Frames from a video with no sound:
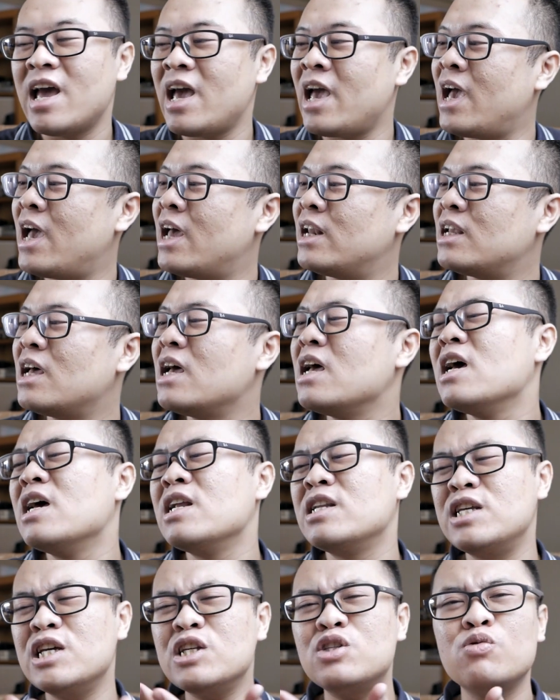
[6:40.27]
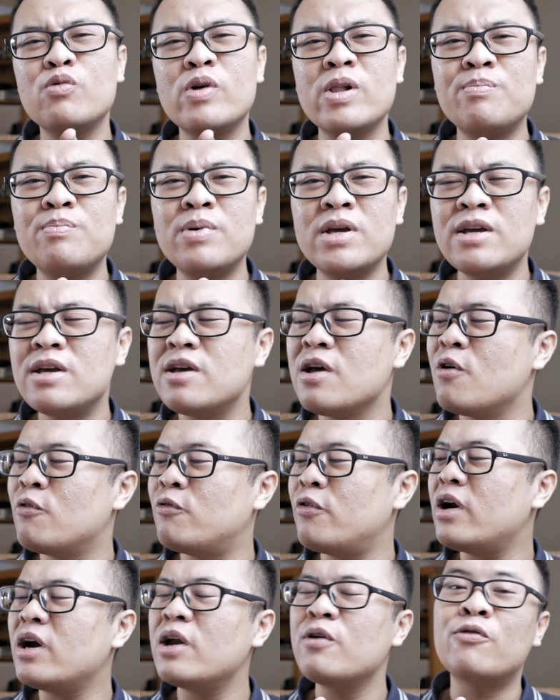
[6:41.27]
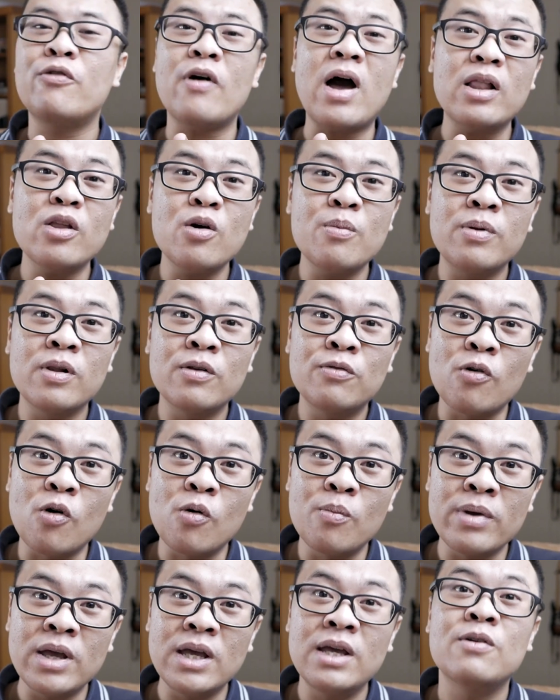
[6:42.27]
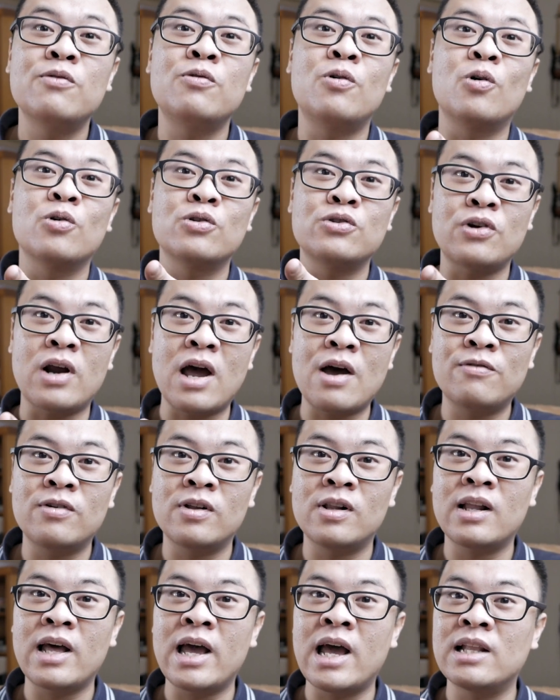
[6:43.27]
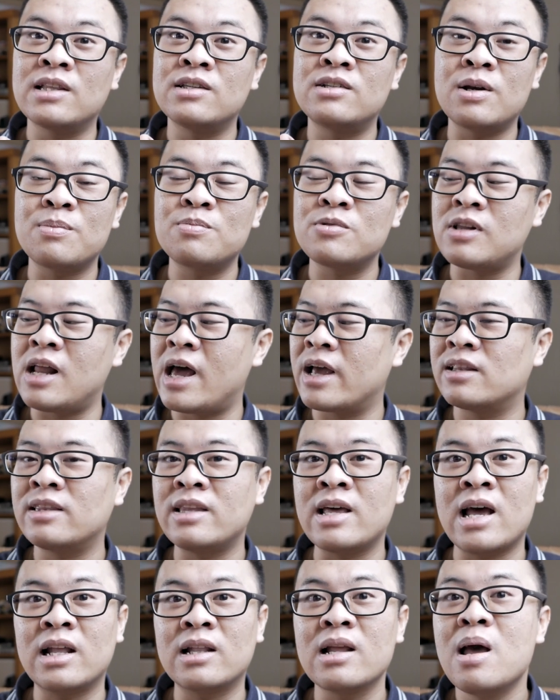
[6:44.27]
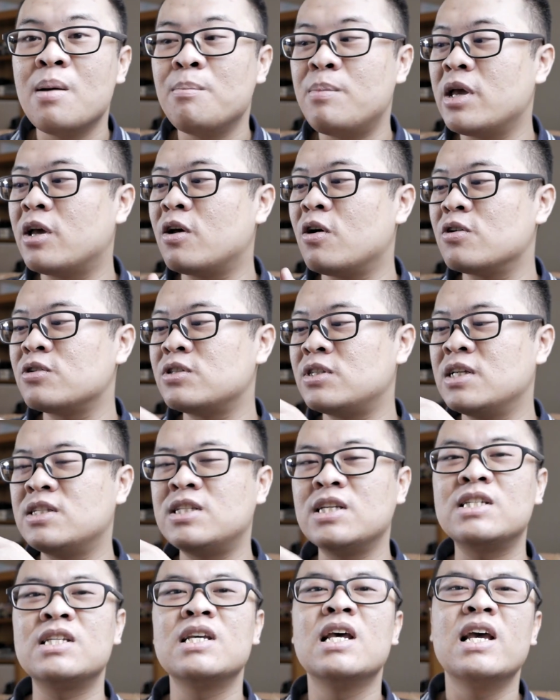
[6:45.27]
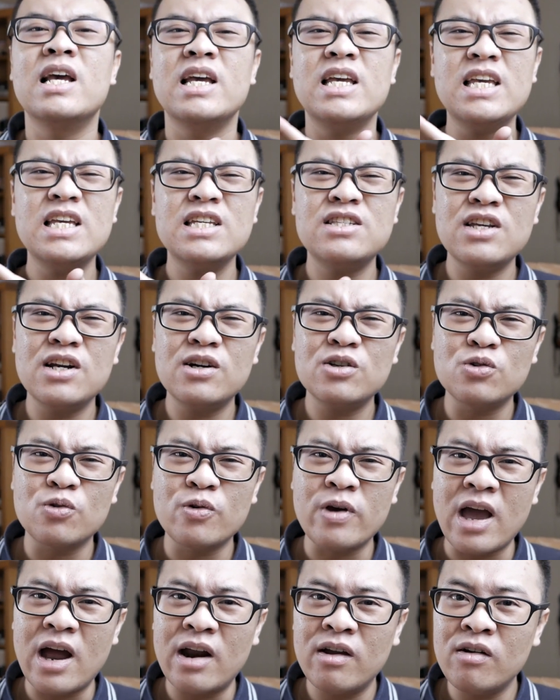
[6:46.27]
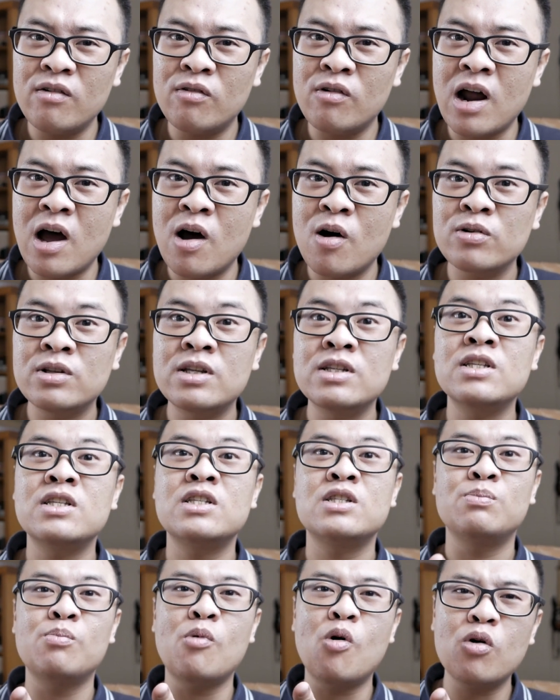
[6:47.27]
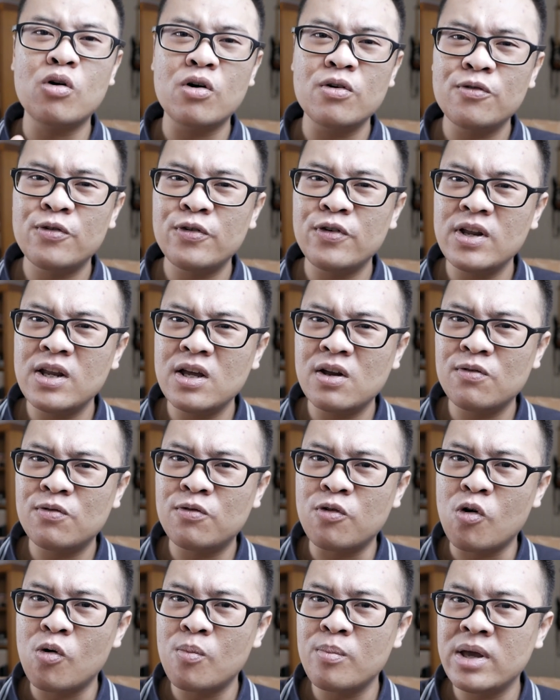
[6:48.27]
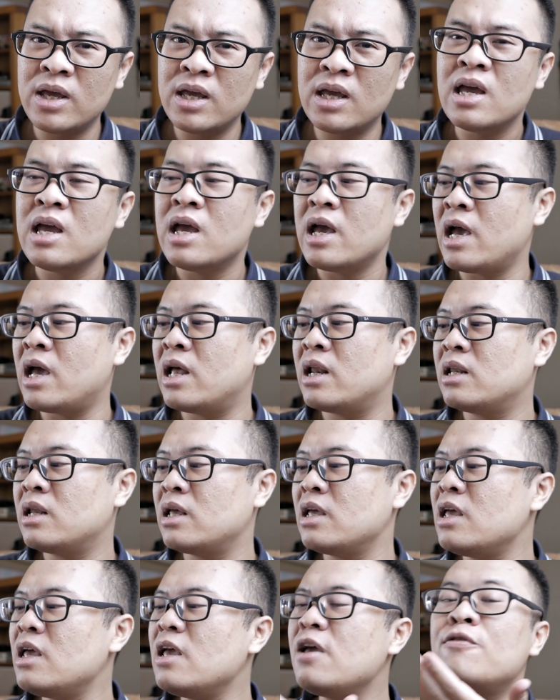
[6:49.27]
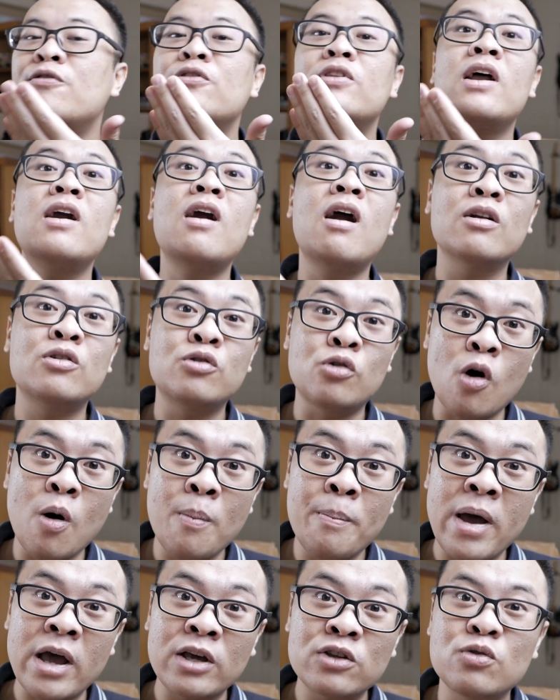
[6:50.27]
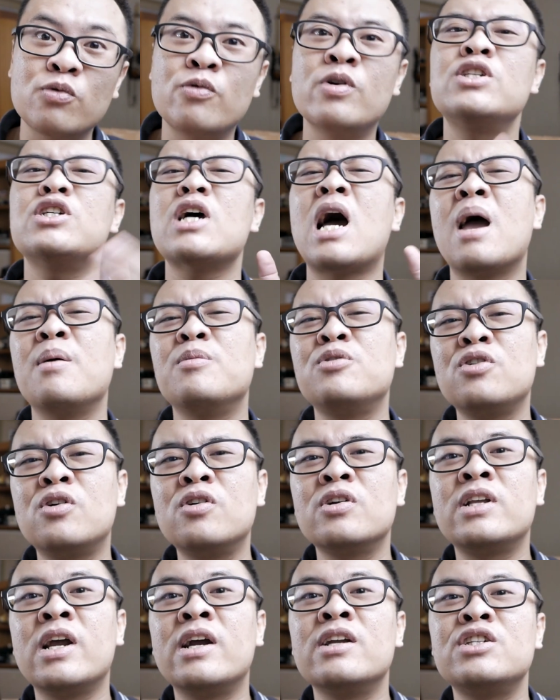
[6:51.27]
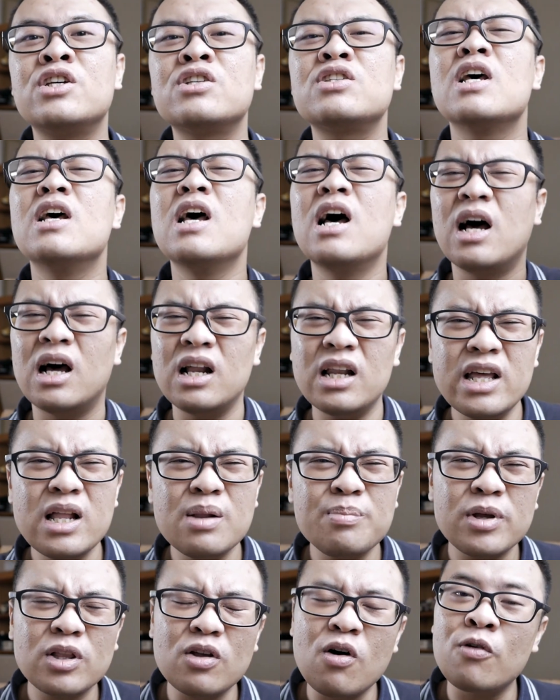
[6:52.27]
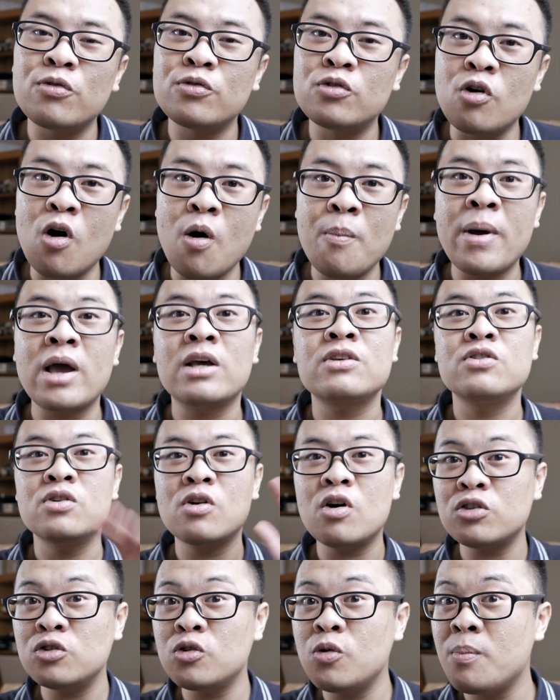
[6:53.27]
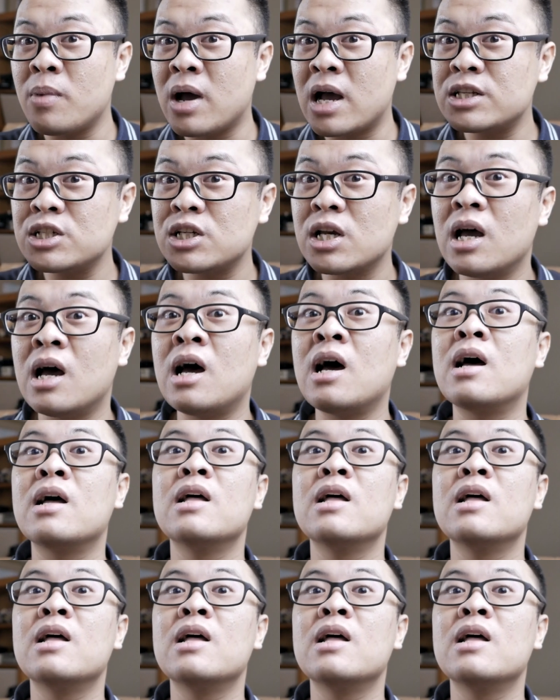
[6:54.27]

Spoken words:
And this will be very valuable for me for travel and trips like that, because this is easier to carry around, this is more convenient for me, and if there are drawbacks, which I'm sure there's just a little bit of drawbacks, not too much,